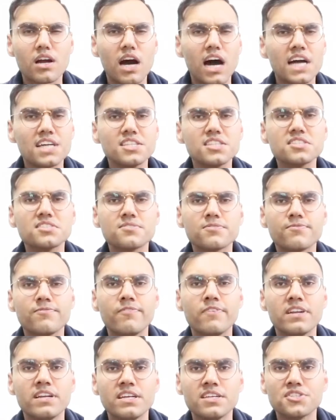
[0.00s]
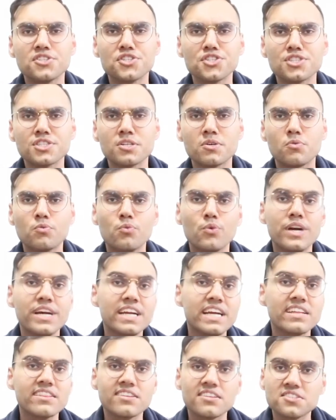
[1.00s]
I just finished
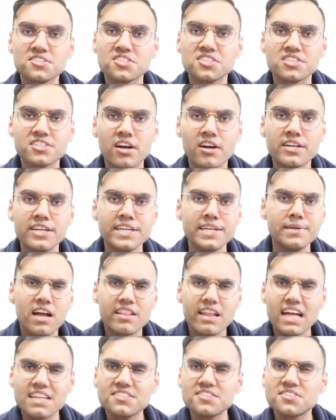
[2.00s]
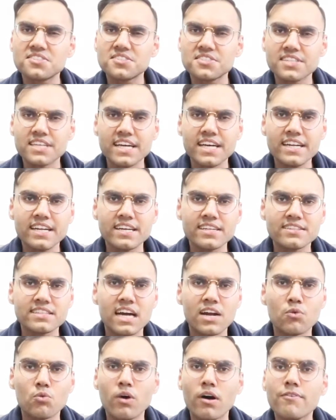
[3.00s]
reading the study that stated that
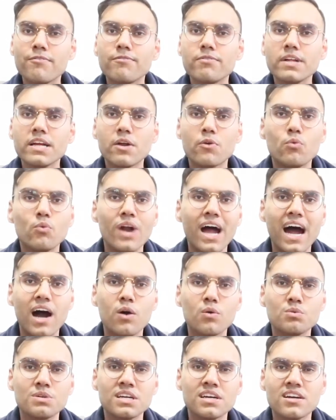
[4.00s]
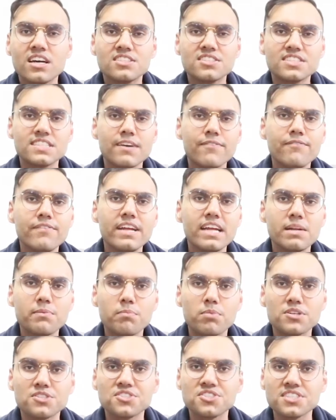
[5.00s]
roughly around
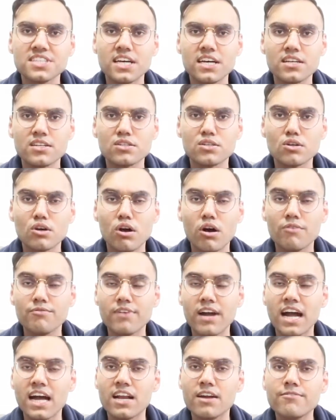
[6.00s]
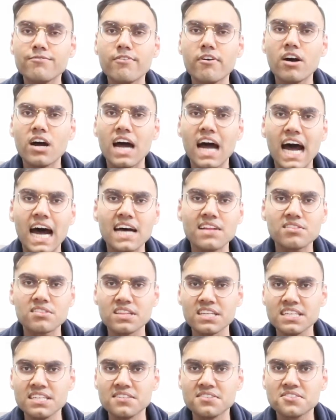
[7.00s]
78% of NFL
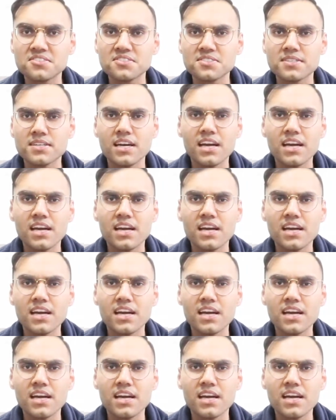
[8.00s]
athletes